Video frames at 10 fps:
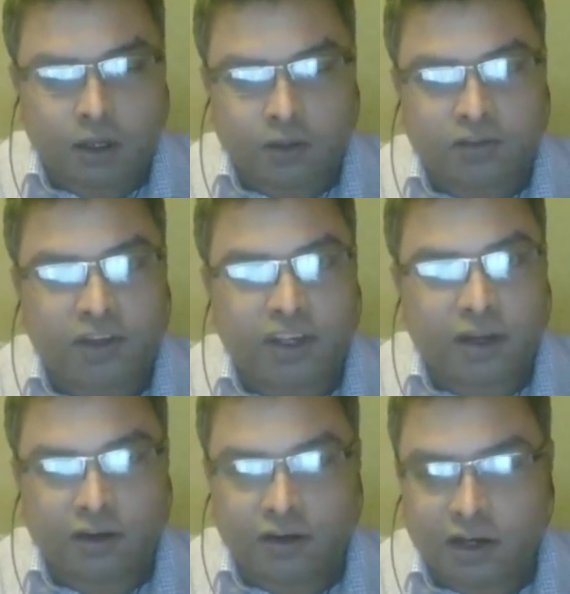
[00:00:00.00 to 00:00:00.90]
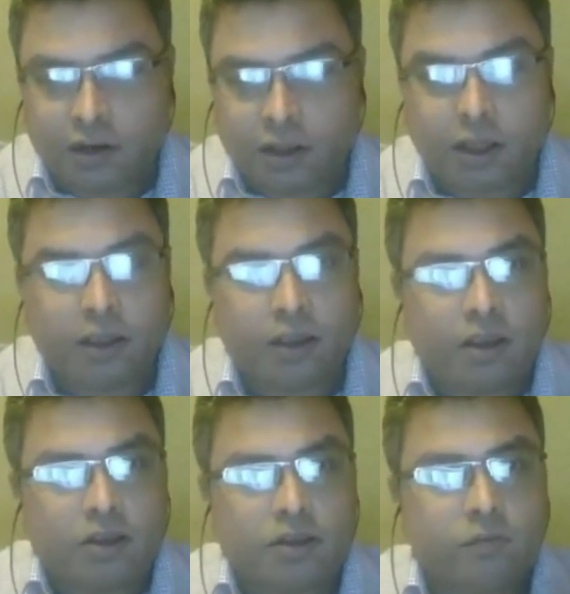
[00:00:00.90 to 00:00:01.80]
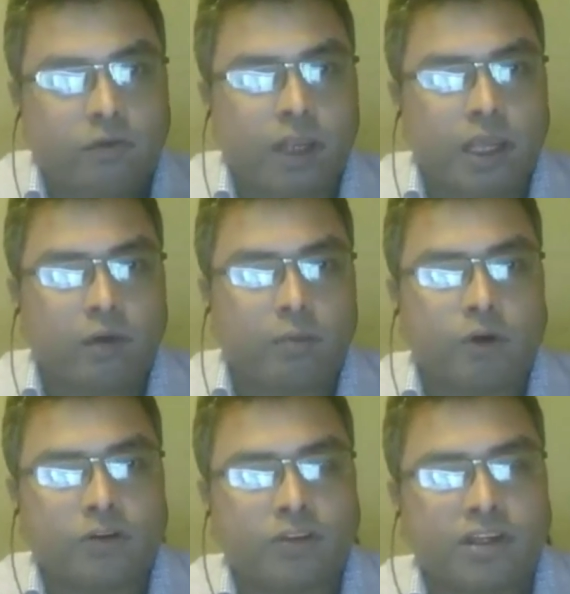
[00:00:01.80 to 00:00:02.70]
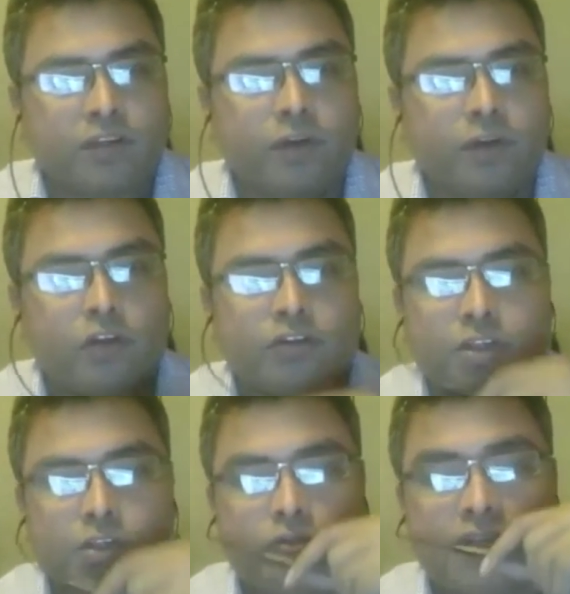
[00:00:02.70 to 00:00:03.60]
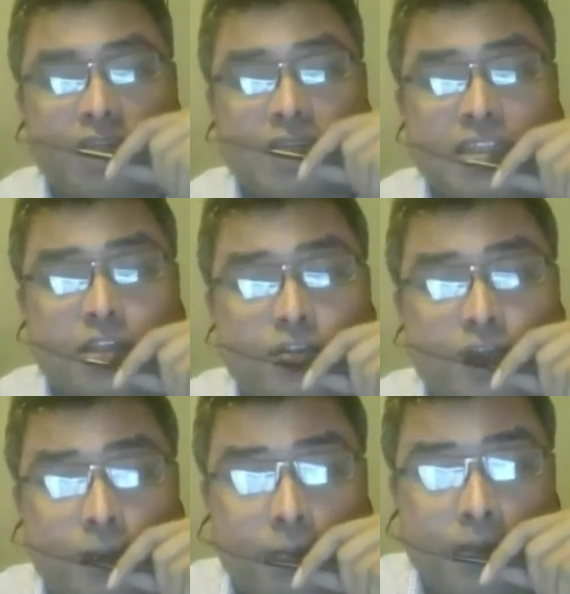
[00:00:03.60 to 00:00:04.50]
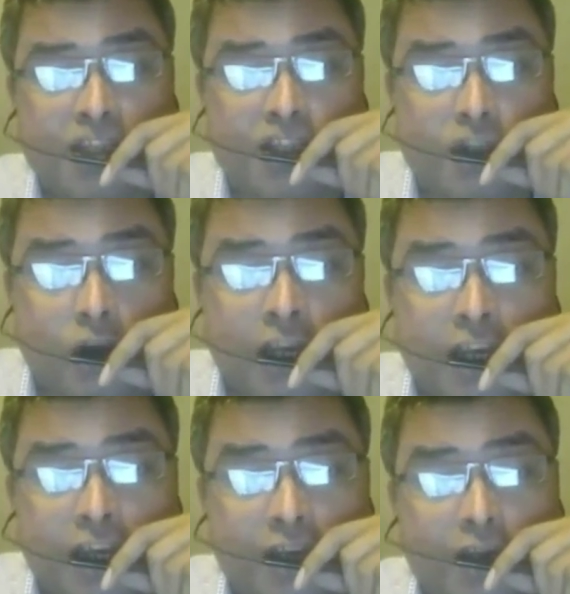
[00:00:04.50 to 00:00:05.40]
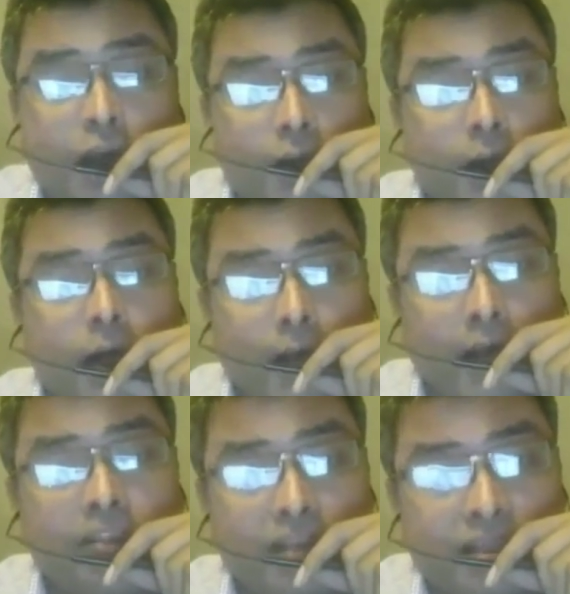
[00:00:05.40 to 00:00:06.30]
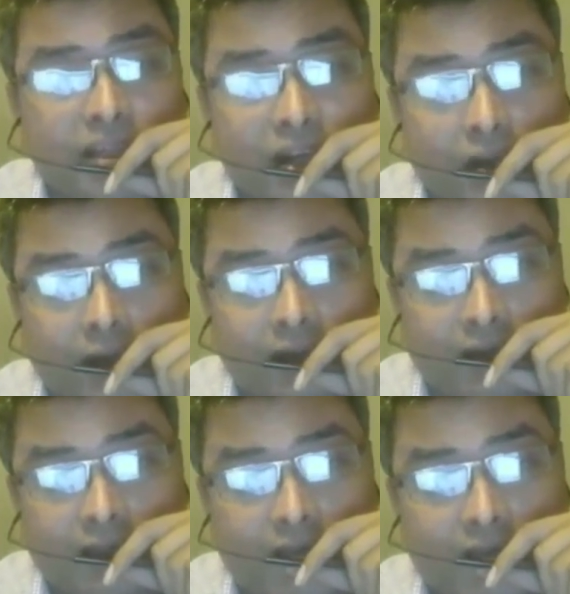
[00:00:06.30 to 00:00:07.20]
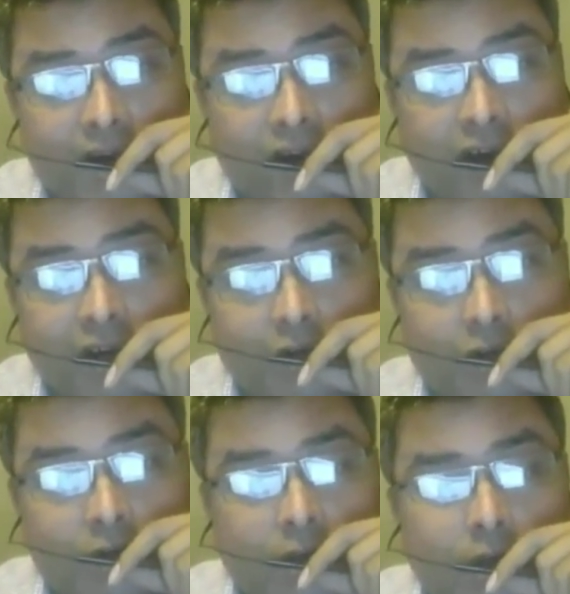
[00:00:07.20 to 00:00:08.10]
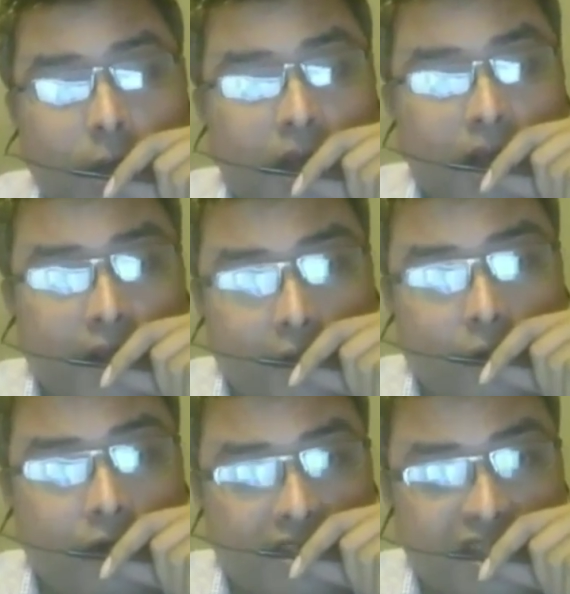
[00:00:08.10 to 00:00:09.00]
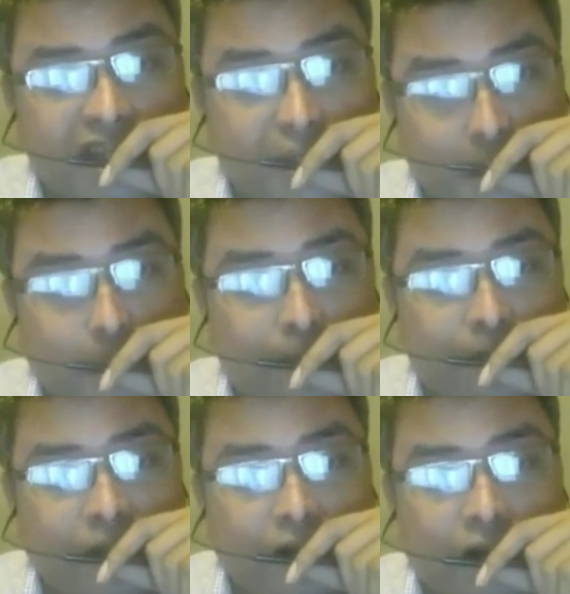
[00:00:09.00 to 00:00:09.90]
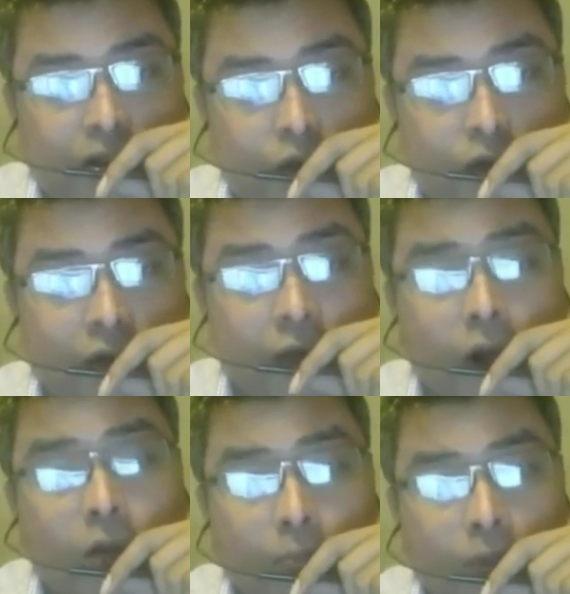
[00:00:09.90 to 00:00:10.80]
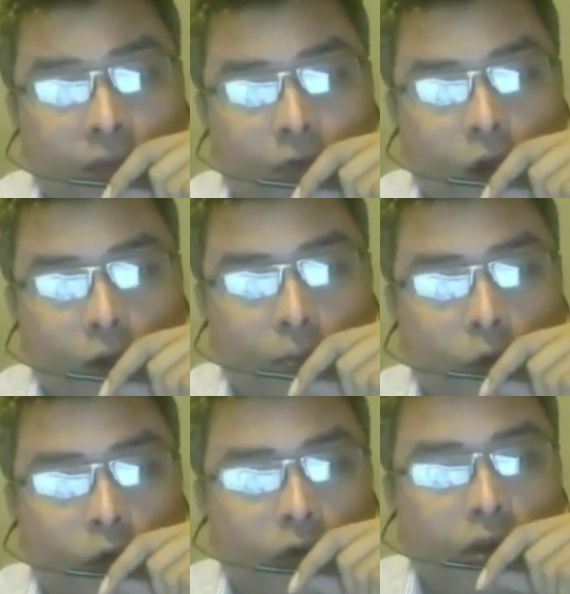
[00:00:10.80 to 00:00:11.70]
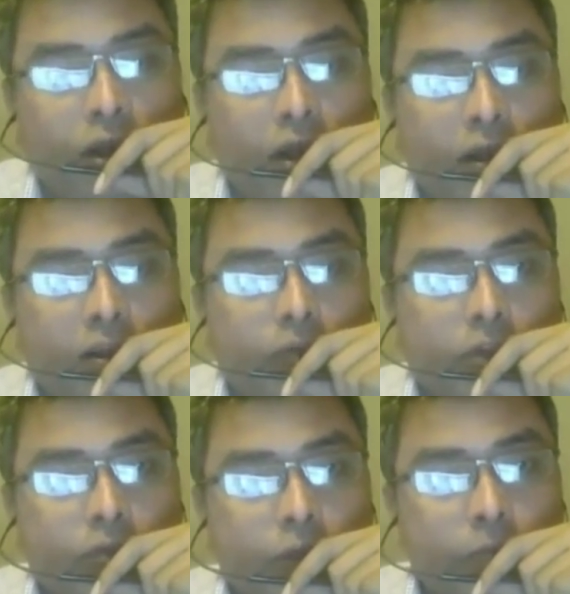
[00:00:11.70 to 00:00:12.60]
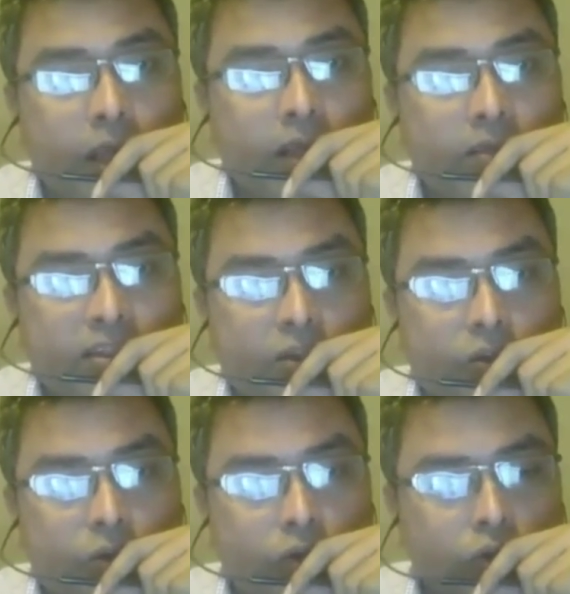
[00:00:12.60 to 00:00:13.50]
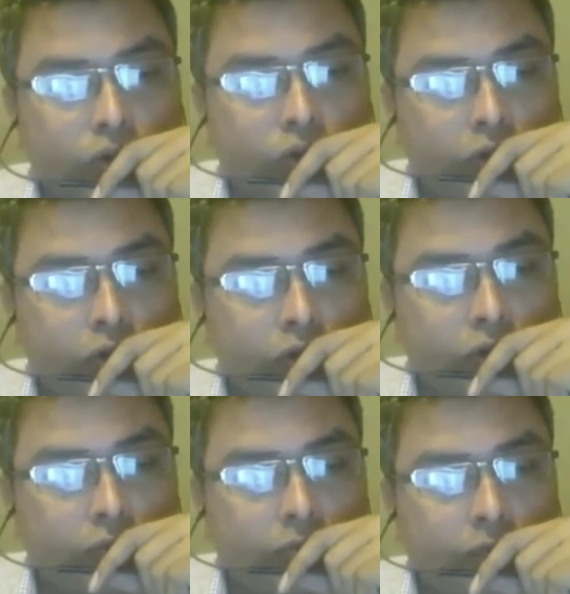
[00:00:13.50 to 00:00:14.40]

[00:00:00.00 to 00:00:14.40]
300 a day, so we will have about 35,000 to 36,000 members joining at this rate, at this current rate, by the end of this year. So if not more, I think, which will make this to